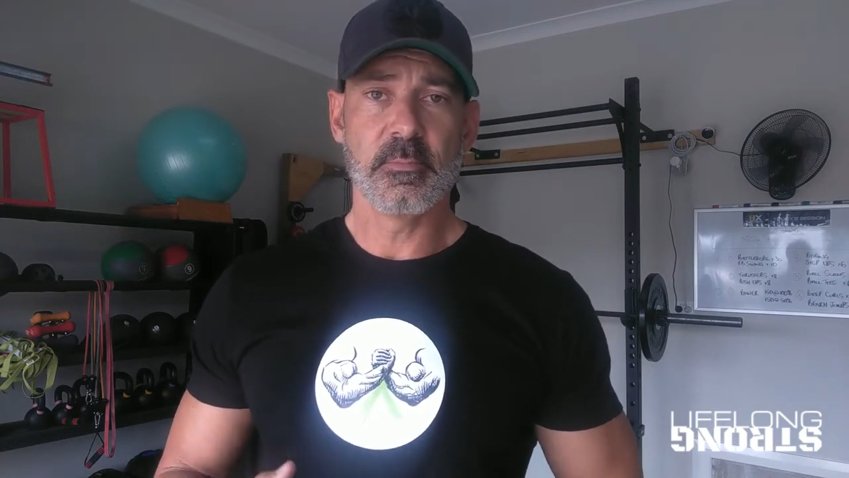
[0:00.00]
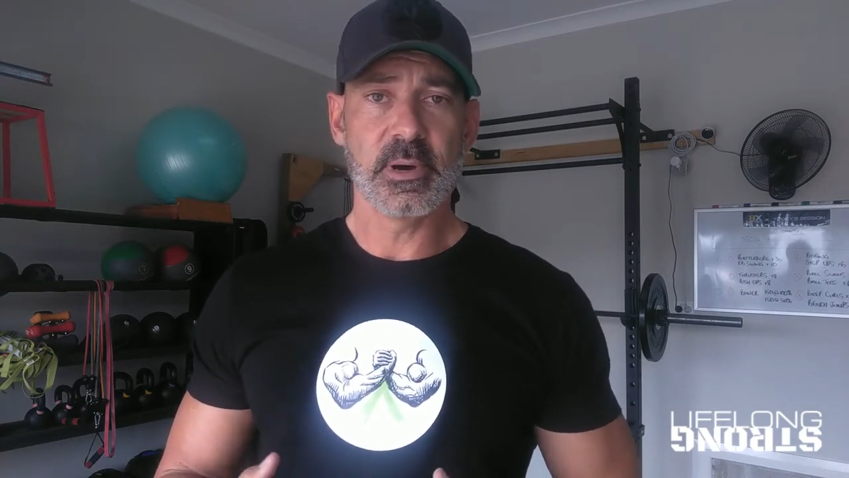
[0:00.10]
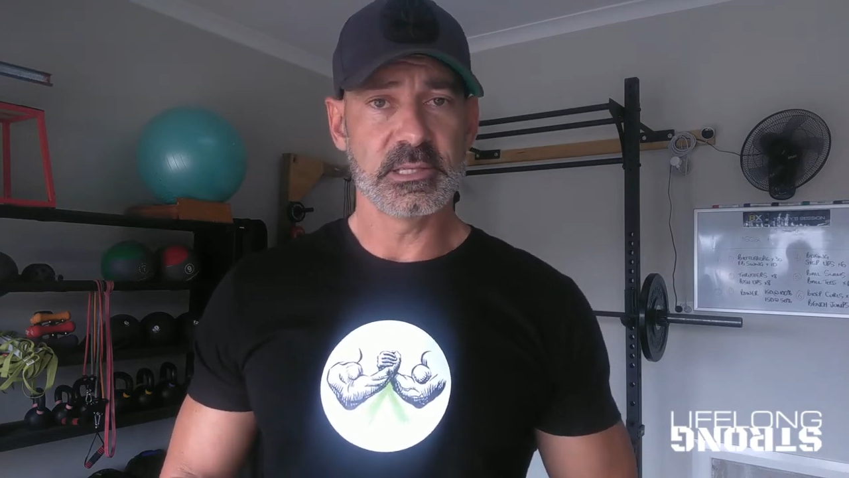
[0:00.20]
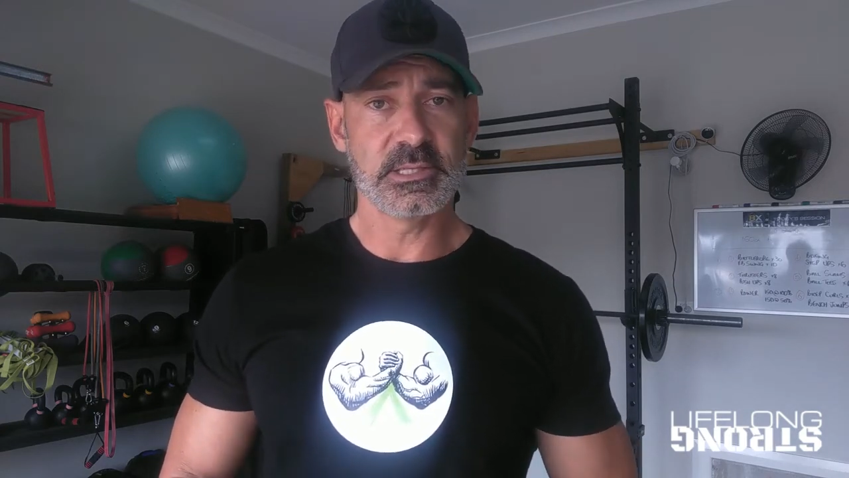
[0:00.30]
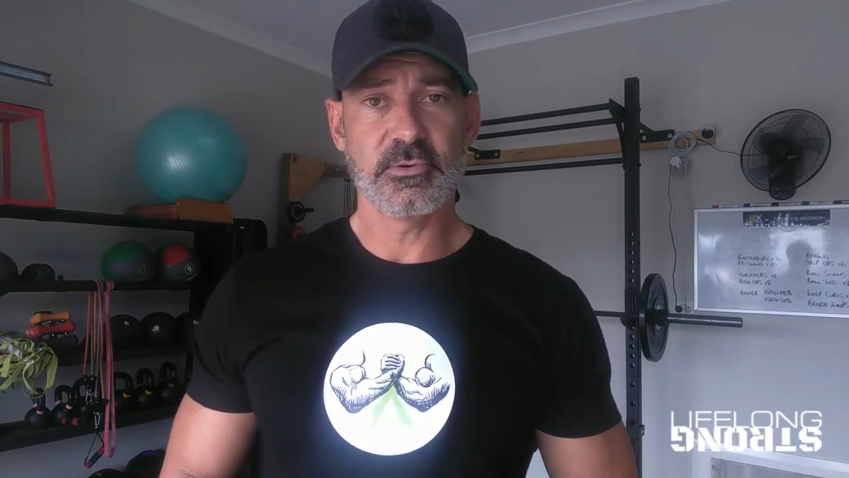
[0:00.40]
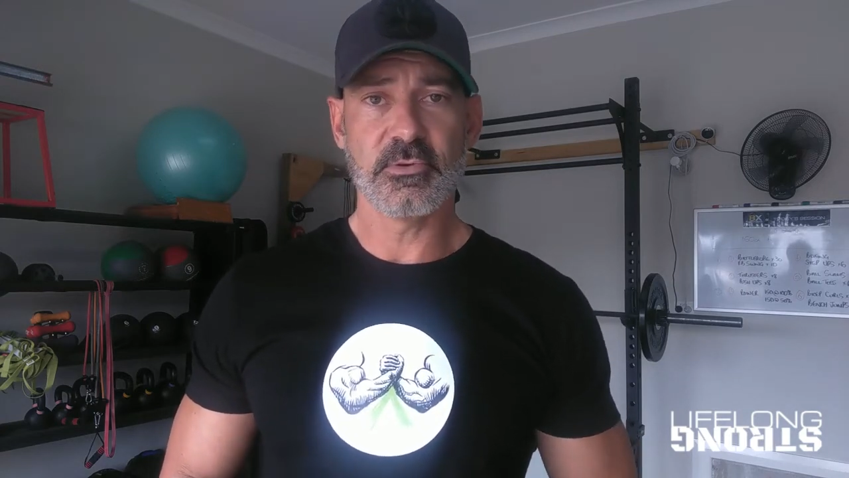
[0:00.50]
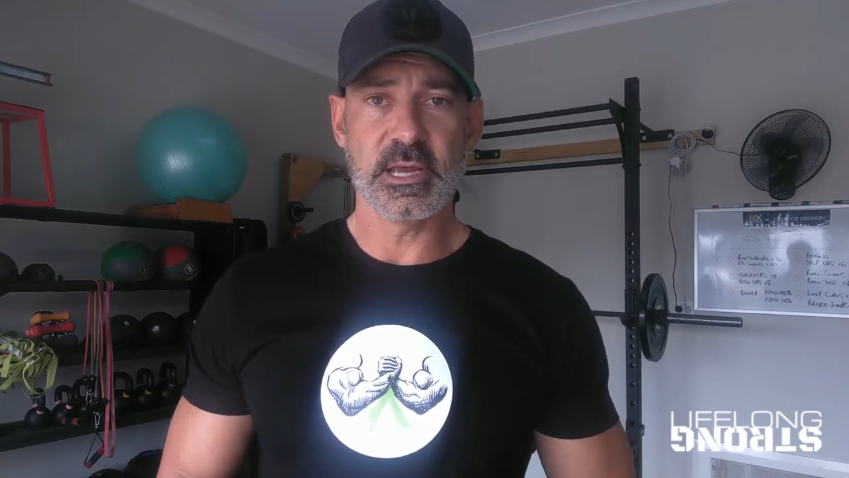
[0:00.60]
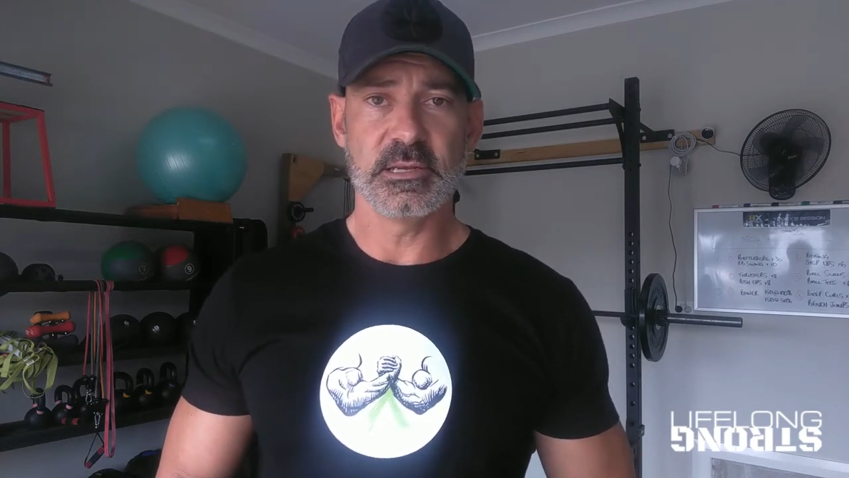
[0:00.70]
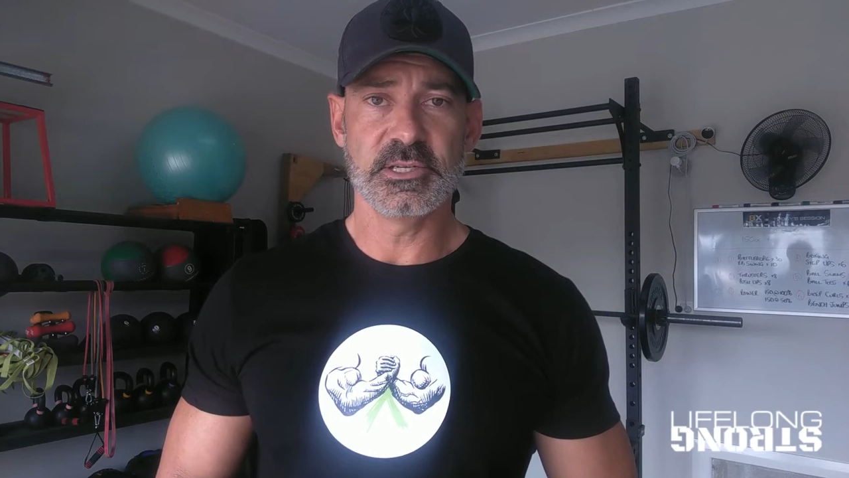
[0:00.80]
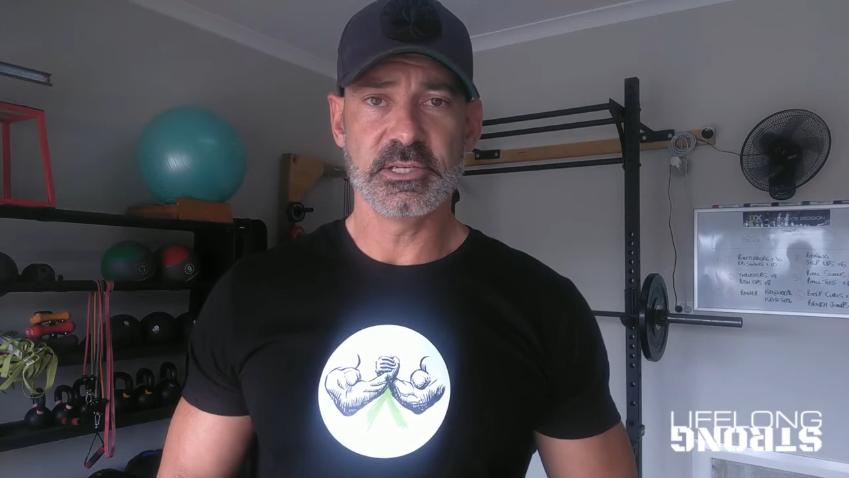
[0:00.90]
But it's a
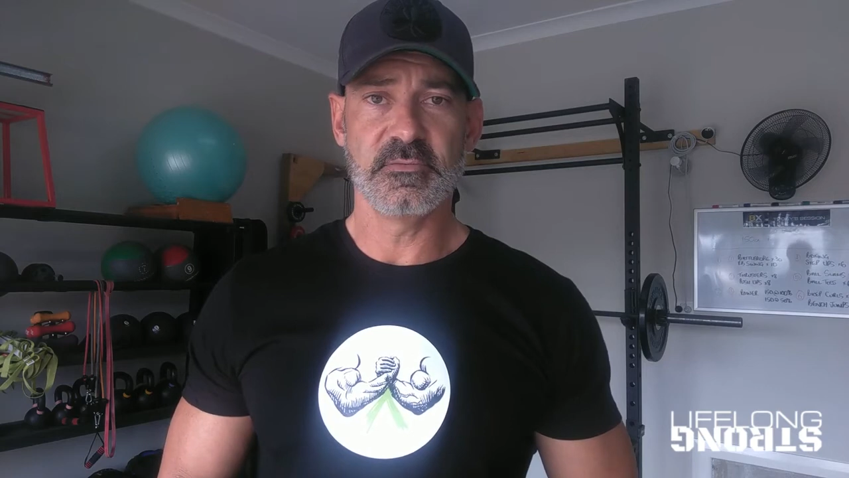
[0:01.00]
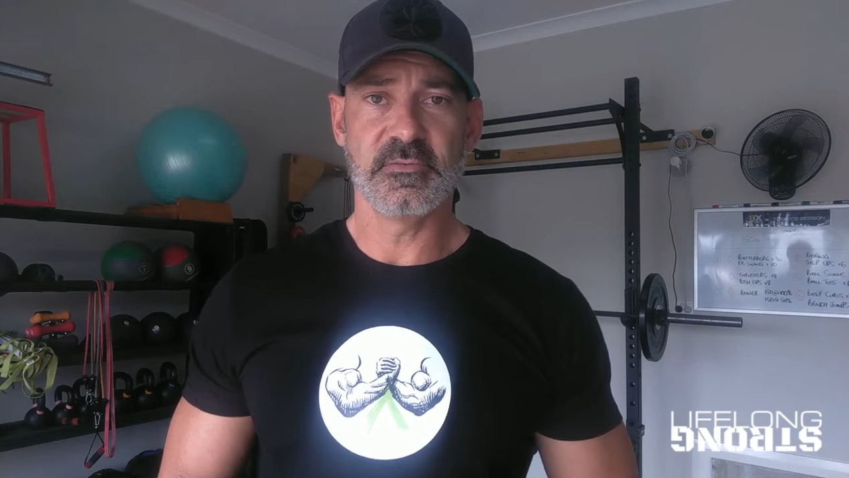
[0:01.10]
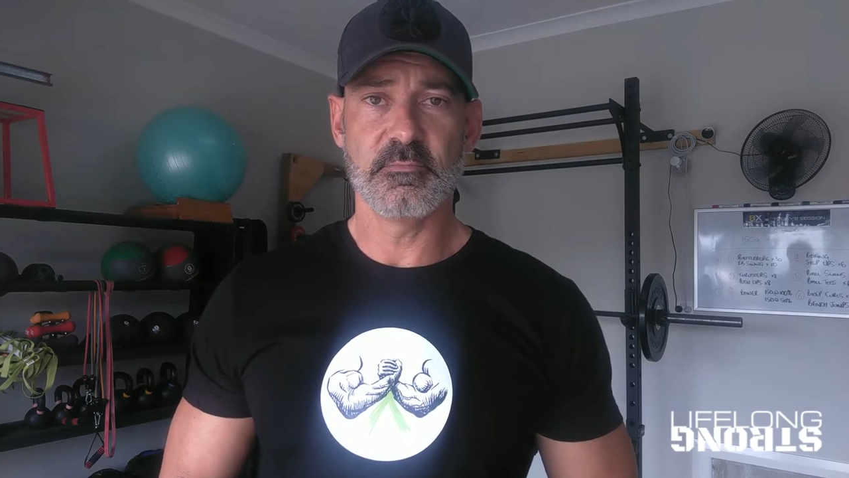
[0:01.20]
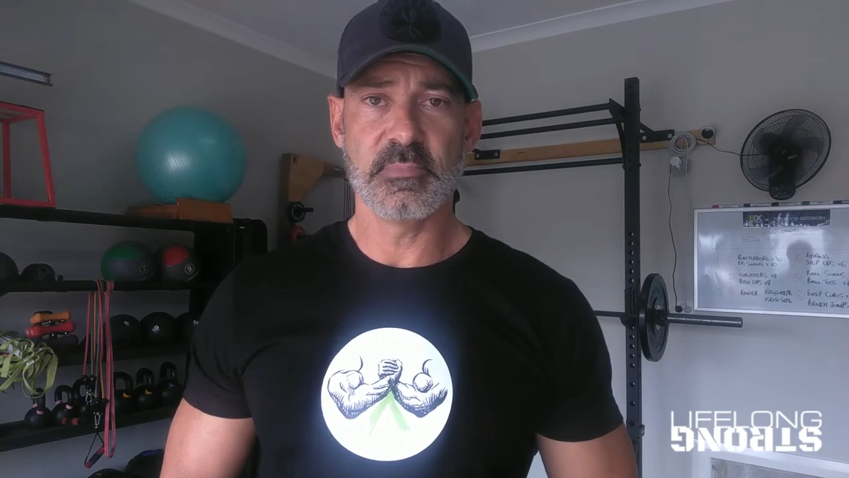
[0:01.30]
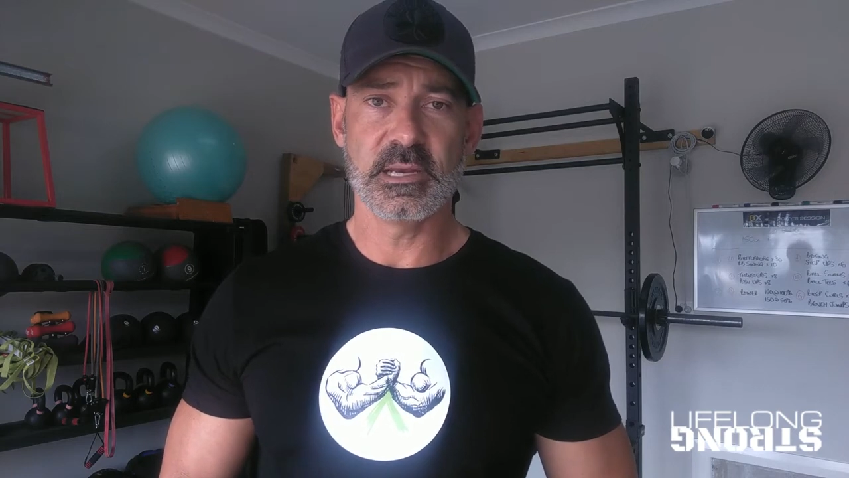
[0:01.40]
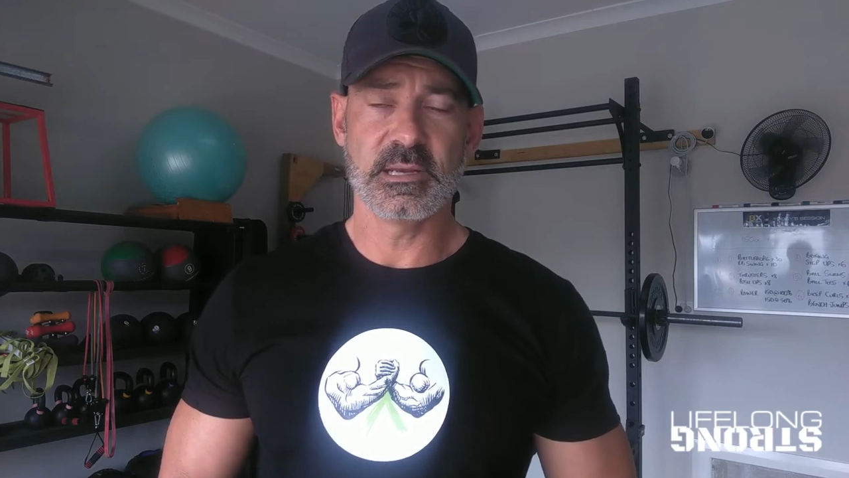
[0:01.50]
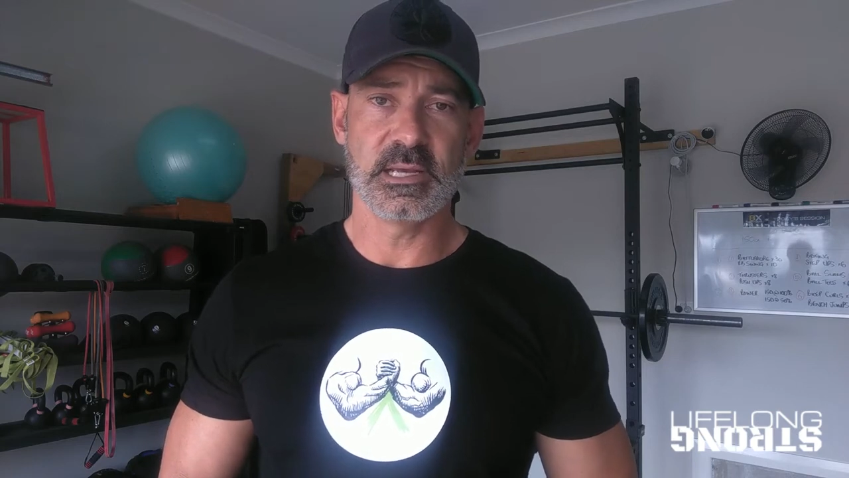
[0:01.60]
great initiative for men